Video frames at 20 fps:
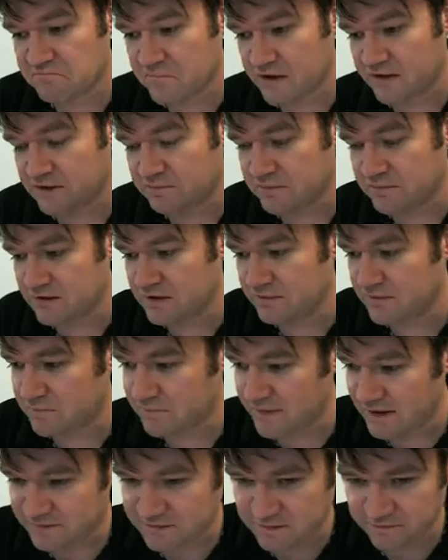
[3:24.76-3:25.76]
in the middle of a
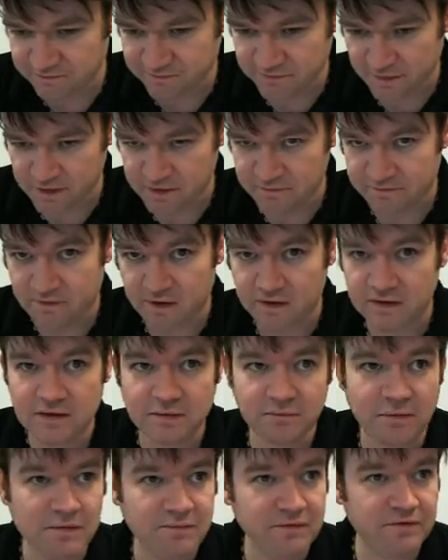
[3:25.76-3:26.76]
massive firefight, there
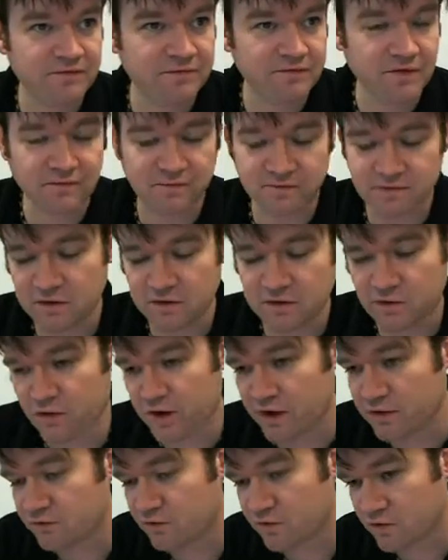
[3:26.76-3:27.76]
might be 50 or
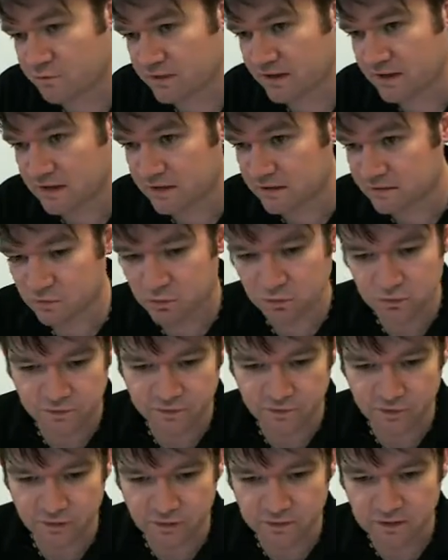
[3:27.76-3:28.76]
100 players who will
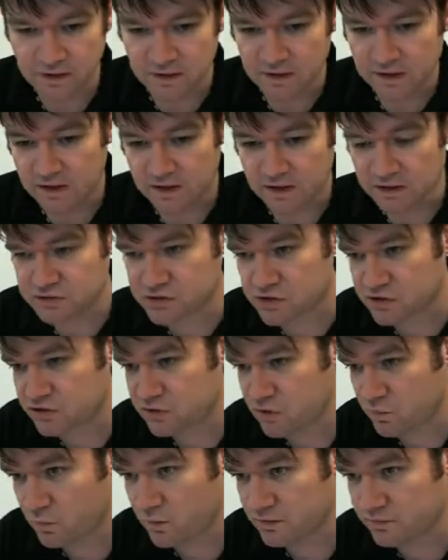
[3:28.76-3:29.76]
turn and just
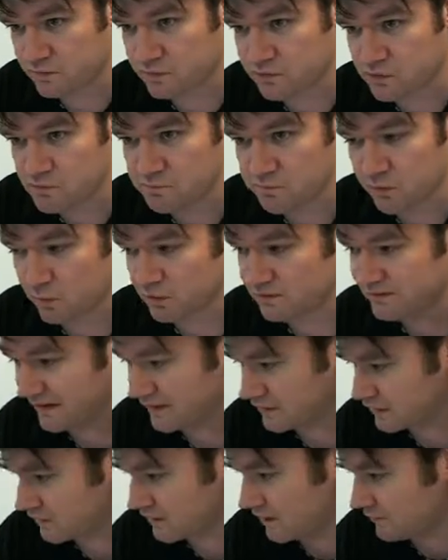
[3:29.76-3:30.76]
shoot 1 or 2 balls
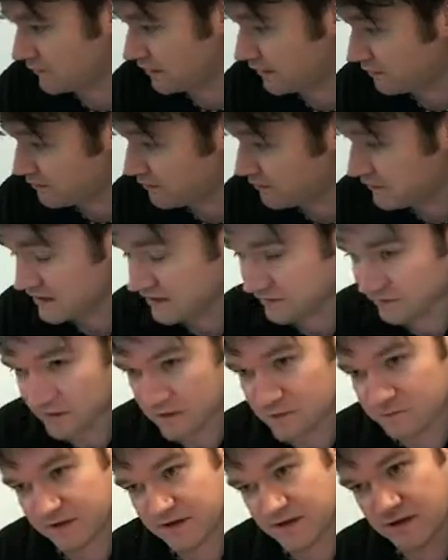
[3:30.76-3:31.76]
at you. That might mean that
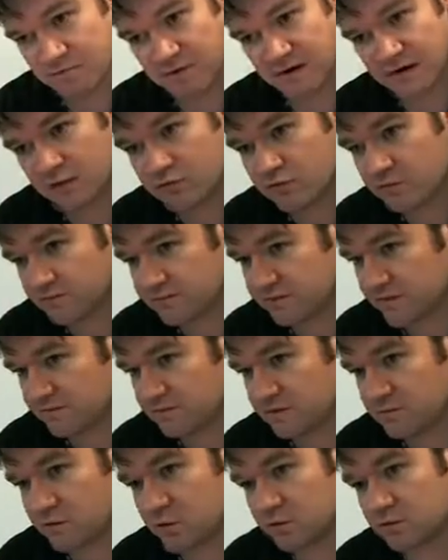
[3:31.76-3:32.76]
you've been hit by
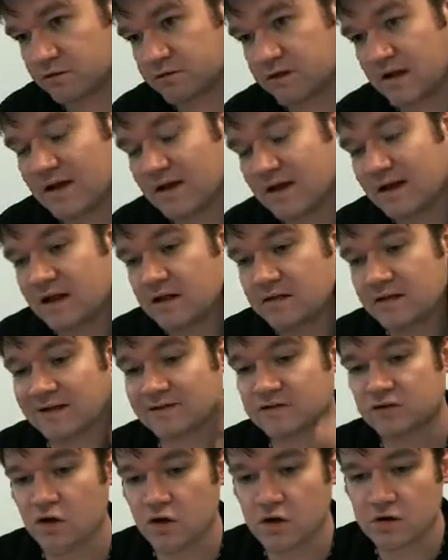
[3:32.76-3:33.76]
150 balls. That's
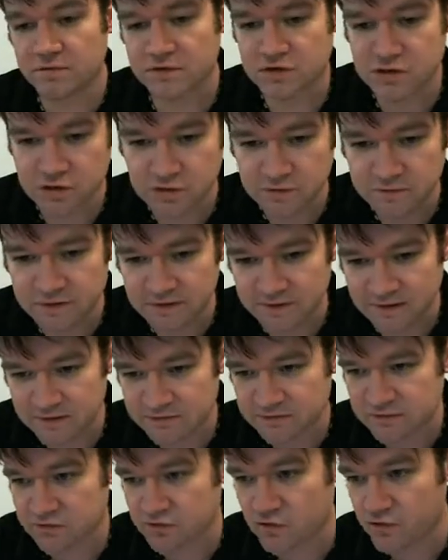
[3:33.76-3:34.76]
not overshooting,
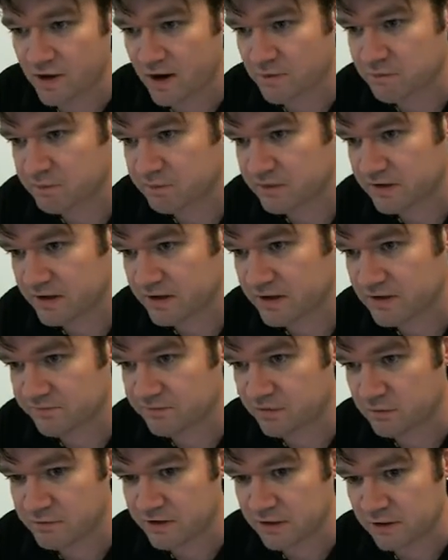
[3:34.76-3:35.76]
that's just crap play
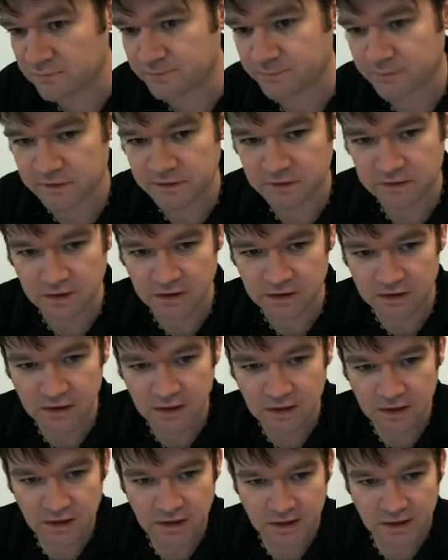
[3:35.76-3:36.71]
from you. Okay,